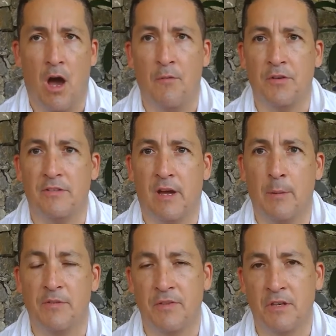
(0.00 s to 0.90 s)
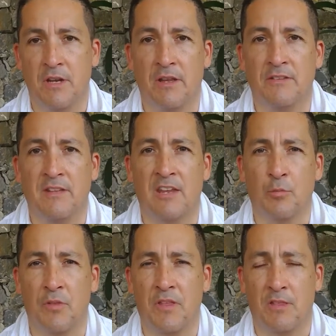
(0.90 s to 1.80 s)
oftentimes in the united
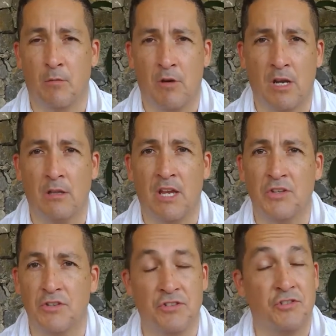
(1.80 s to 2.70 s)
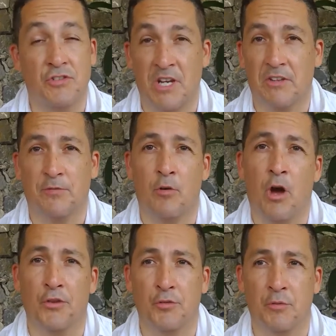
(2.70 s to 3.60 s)
states we think that regulation is just for
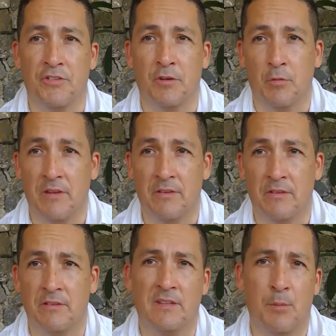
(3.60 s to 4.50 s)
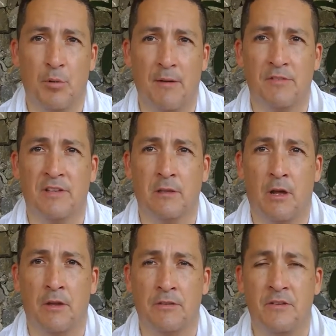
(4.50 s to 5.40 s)
altruistic reasons state privacy
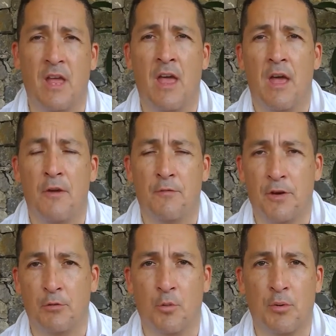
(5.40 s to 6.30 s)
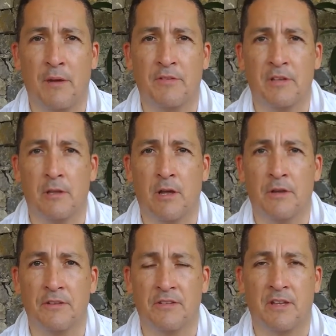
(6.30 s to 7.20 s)
laws federal privacy
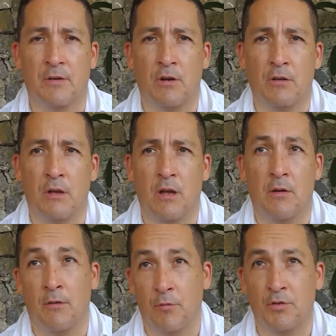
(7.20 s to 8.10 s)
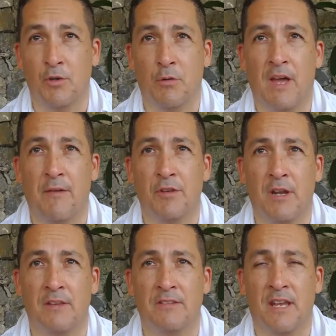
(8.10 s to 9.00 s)
laws etc uh, of which we don't have in the
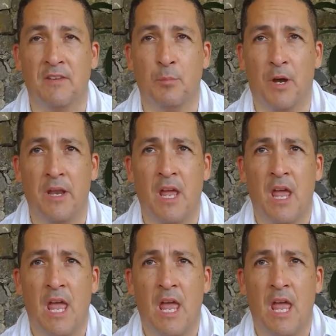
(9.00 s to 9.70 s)
united states but